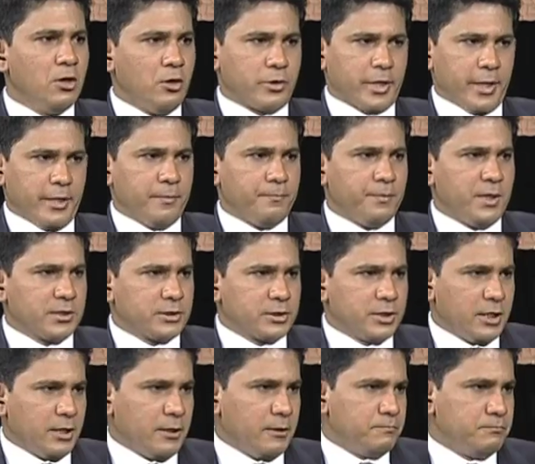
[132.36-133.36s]
Okay, but
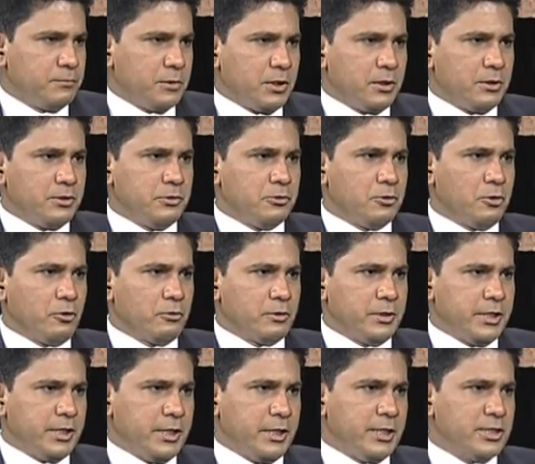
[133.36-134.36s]
um, you know
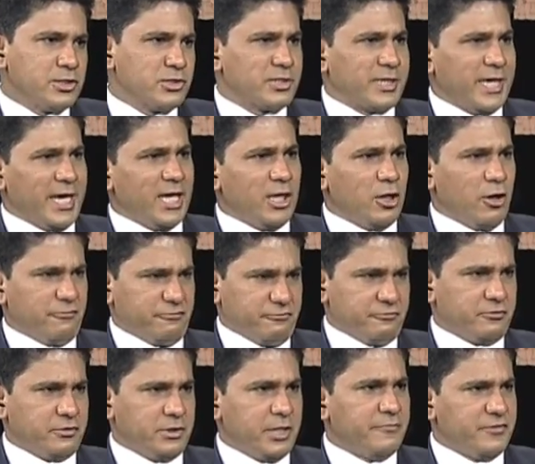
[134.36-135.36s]
the scale
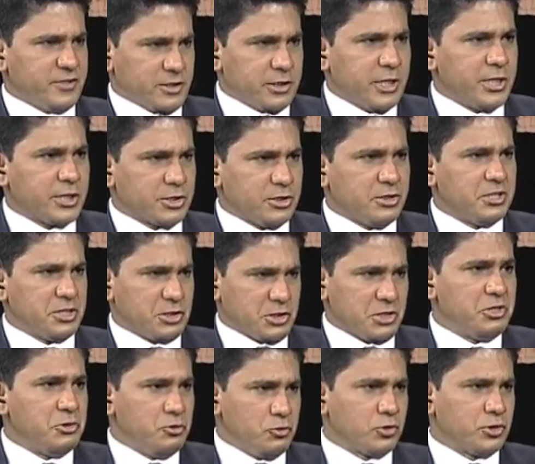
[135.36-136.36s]
of devastation is
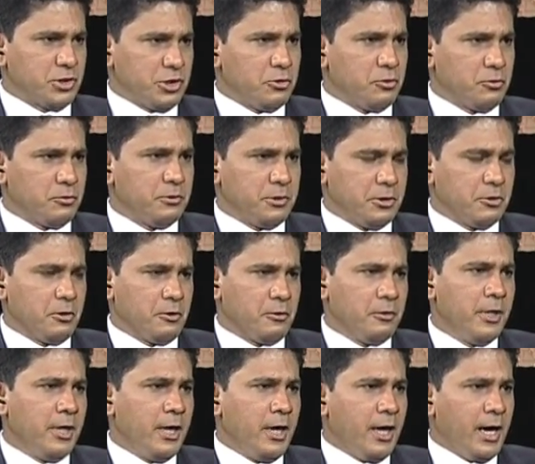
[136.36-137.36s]
huge. You, you know,
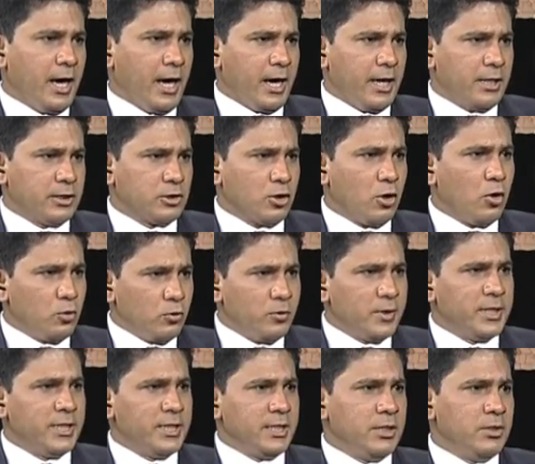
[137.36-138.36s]
and
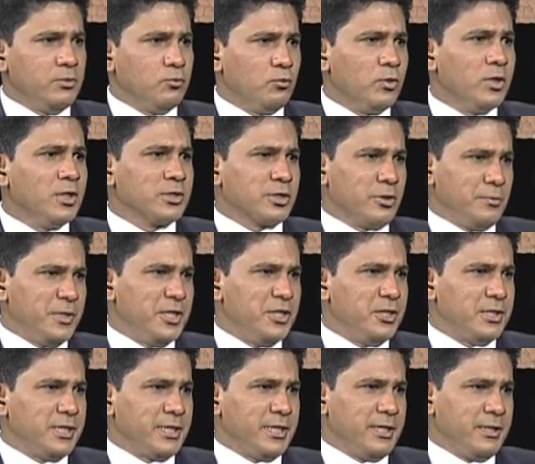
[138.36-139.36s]
already world
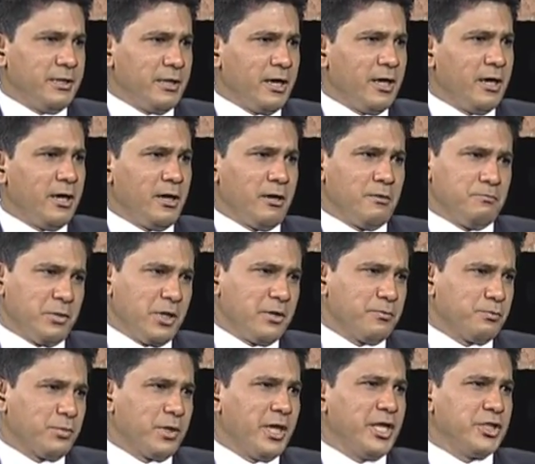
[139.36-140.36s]
community uh,
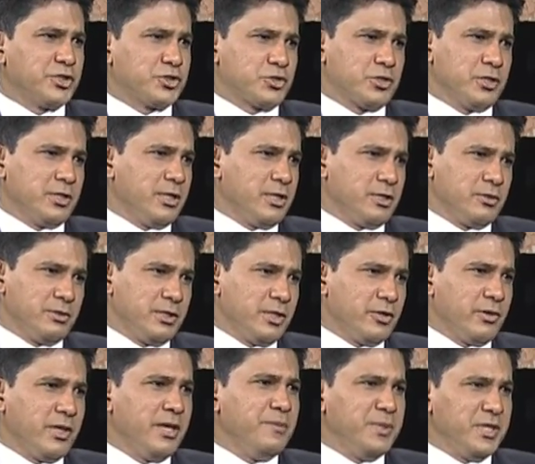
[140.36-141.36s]
pledged uh,
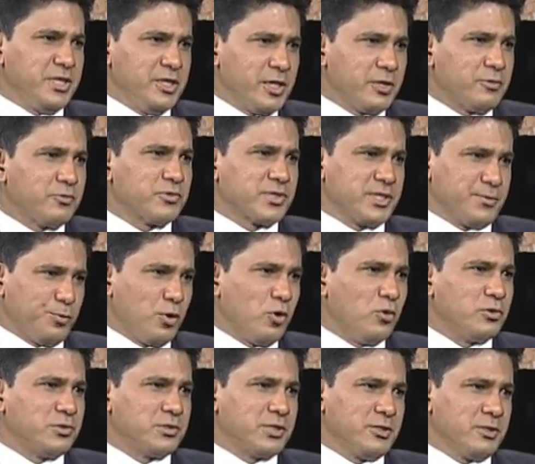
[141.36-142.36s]
their immediate
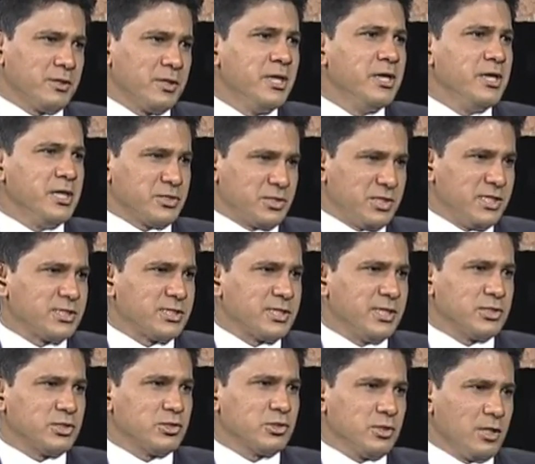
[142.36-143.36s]
support uh,
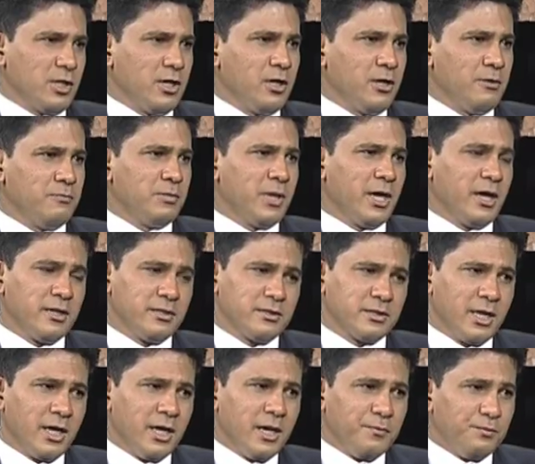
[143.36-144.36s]
assistance, uh, and
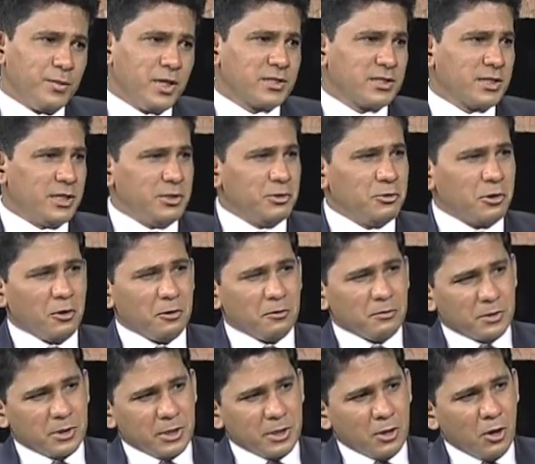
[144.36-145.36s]
but you know
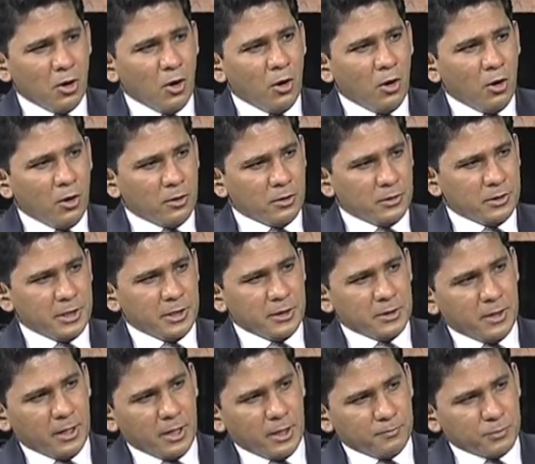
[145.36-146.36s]
the the
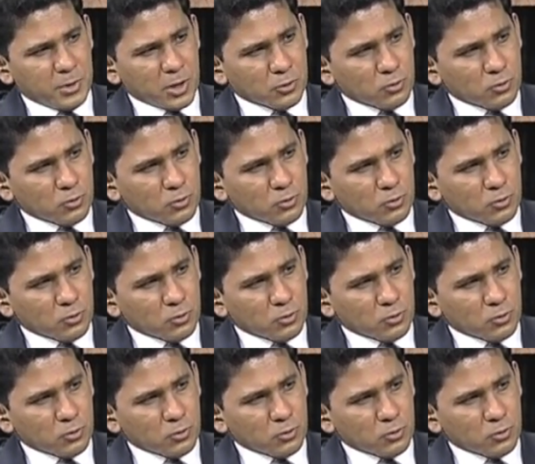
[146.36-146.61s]
uh,